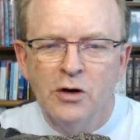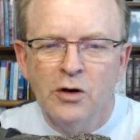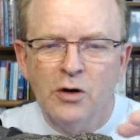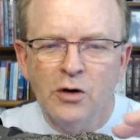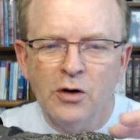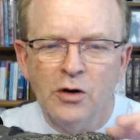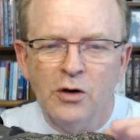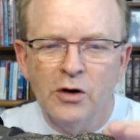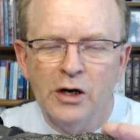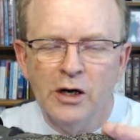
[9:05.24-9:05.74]

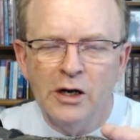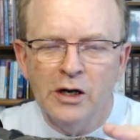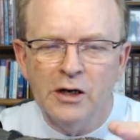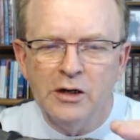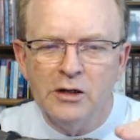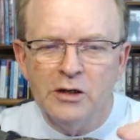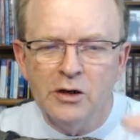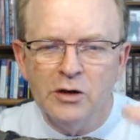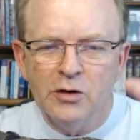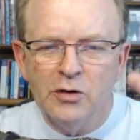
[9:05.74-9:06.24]
or a
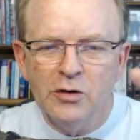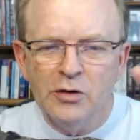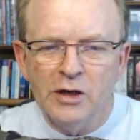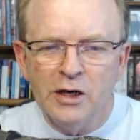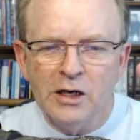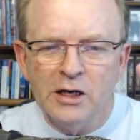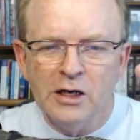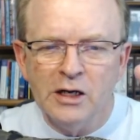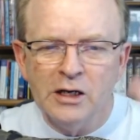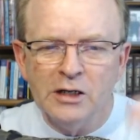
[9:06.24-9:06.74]
toe
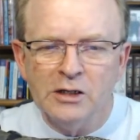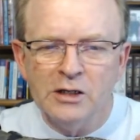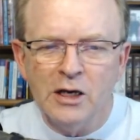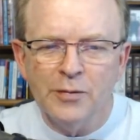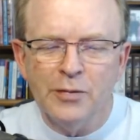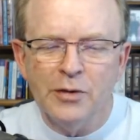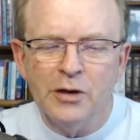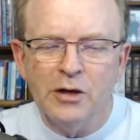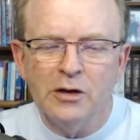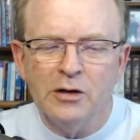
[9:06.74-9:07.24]
that kicks
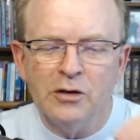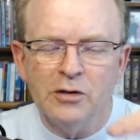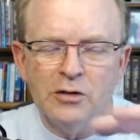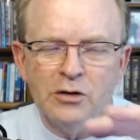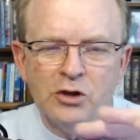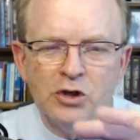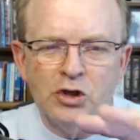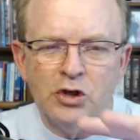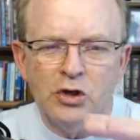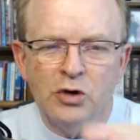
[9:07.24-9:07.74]
up into
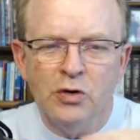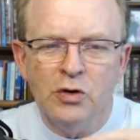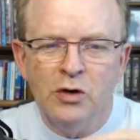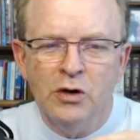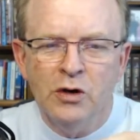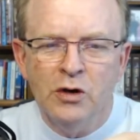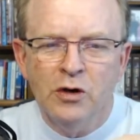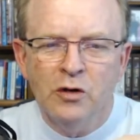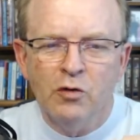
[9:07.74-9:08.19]
the shoe,